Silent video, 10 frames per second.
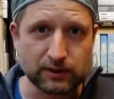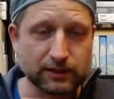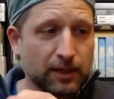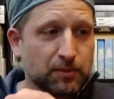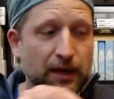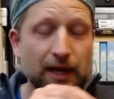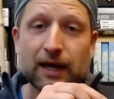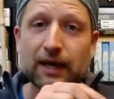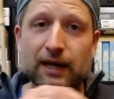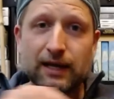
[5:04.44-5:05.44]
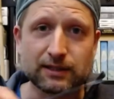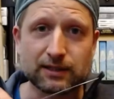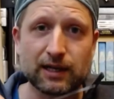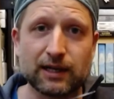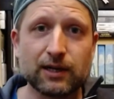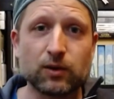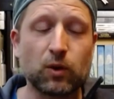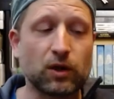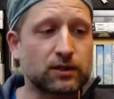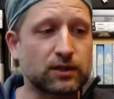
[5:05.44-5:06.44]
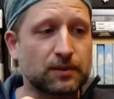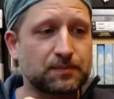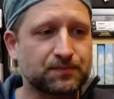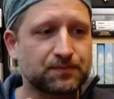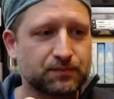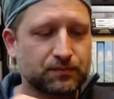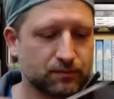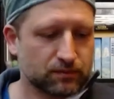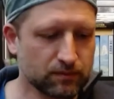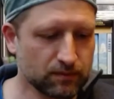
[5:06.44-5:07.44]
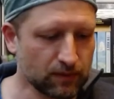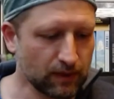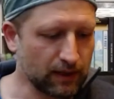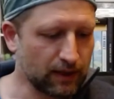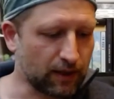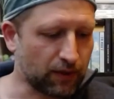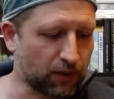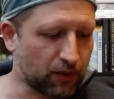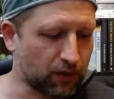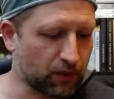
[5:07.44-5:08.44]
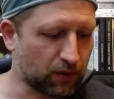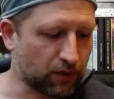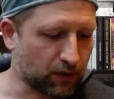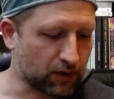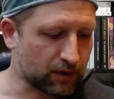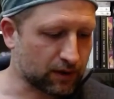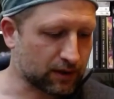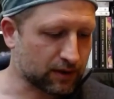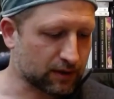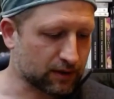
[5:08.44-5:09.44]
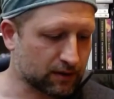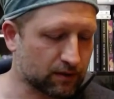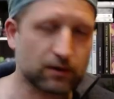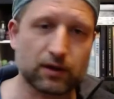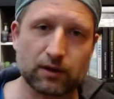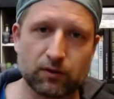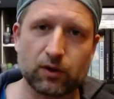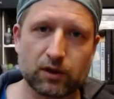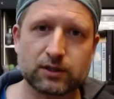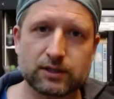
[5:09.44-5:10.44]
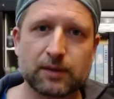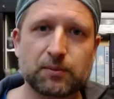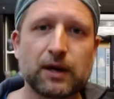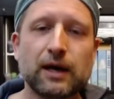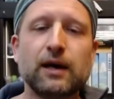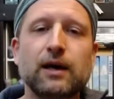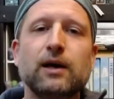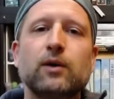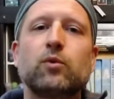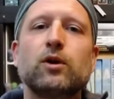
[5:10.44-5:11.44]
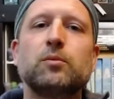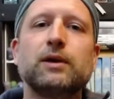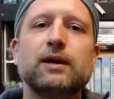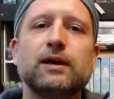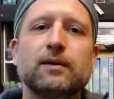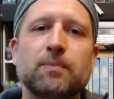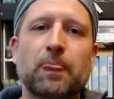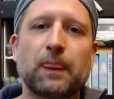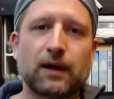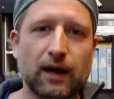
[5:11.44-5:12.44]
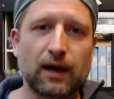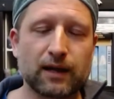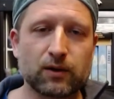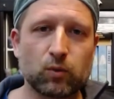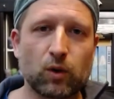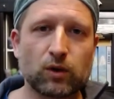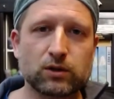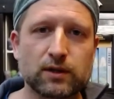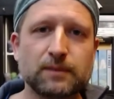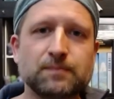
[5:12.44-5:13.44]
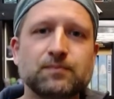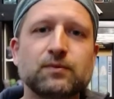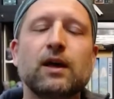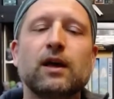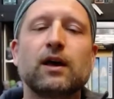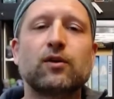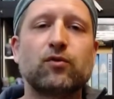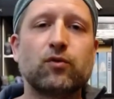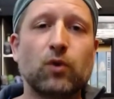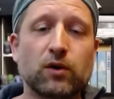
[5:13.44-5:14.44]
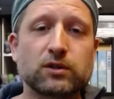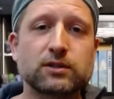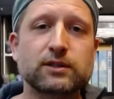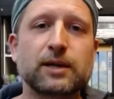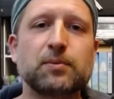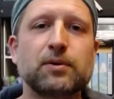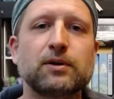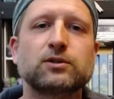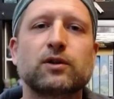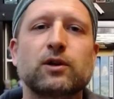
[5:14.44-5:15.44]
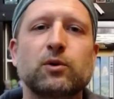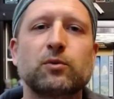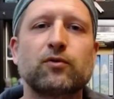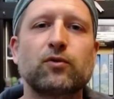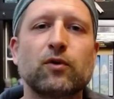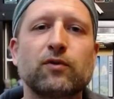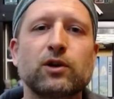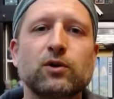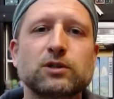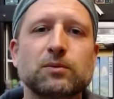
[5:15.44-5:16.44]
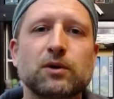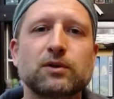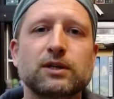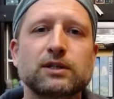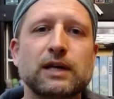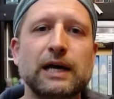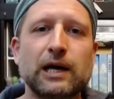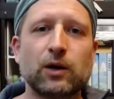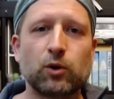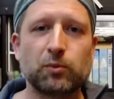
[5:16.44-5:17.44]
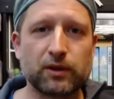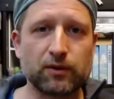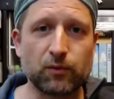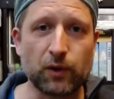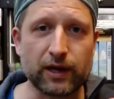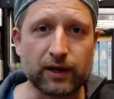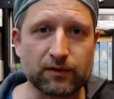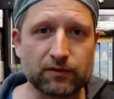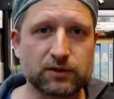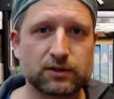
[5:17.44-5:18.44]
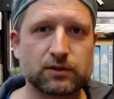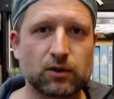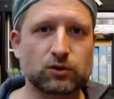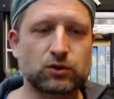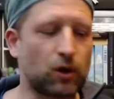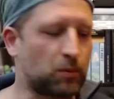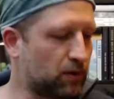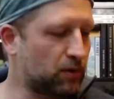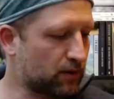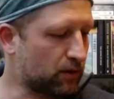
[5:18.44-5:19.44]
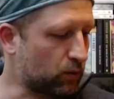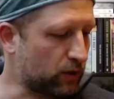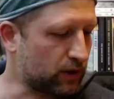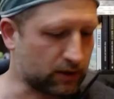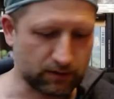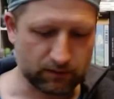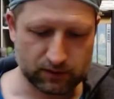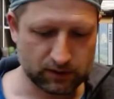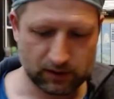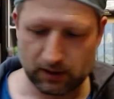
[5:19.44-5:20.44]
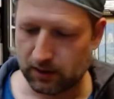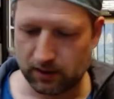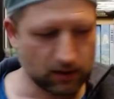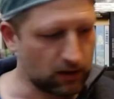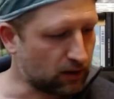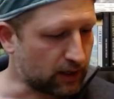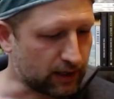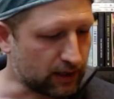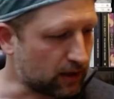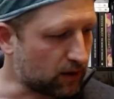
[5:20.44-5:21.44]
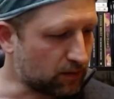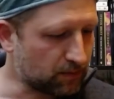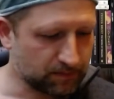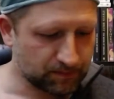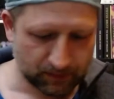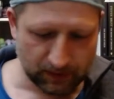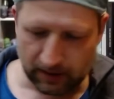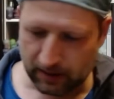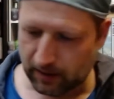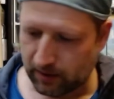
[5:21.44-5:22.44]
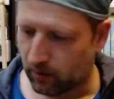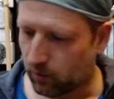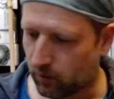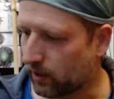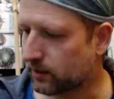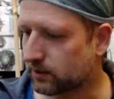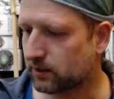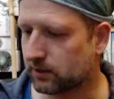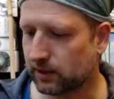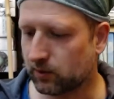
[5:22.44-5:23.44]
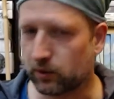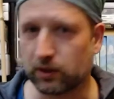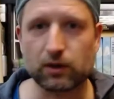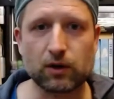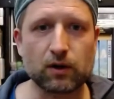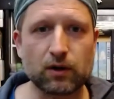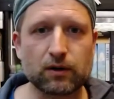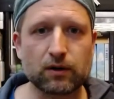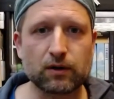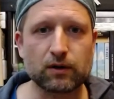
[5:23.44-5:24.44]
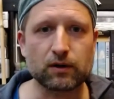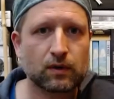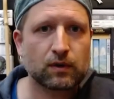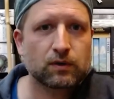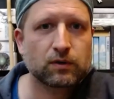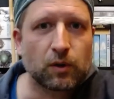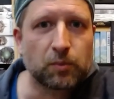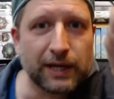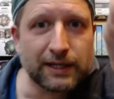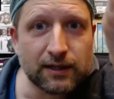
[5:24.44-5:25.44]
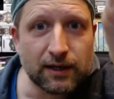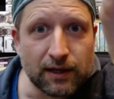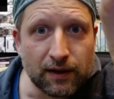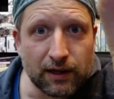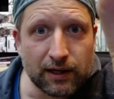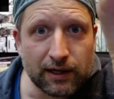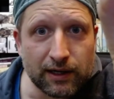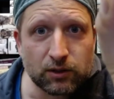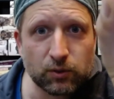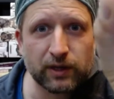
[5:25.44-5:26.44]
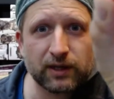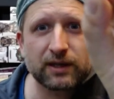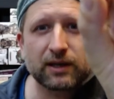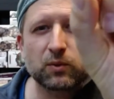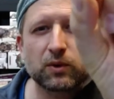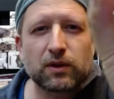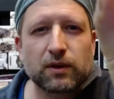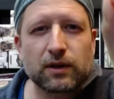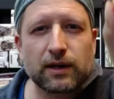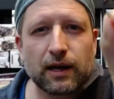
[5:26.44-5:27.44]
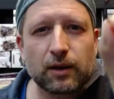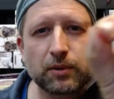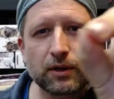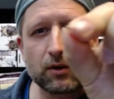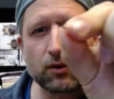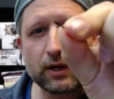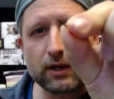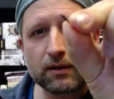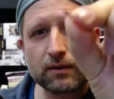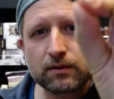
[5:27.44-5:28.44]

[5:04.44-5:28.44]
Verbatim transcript: step is clear water. And third step will be colored water. And fourth step, so there will be 4 videos about this, will be the waves on top. The waves. Okay, now, where's the seaweed gone? So I painted another little twig here with Caliban green,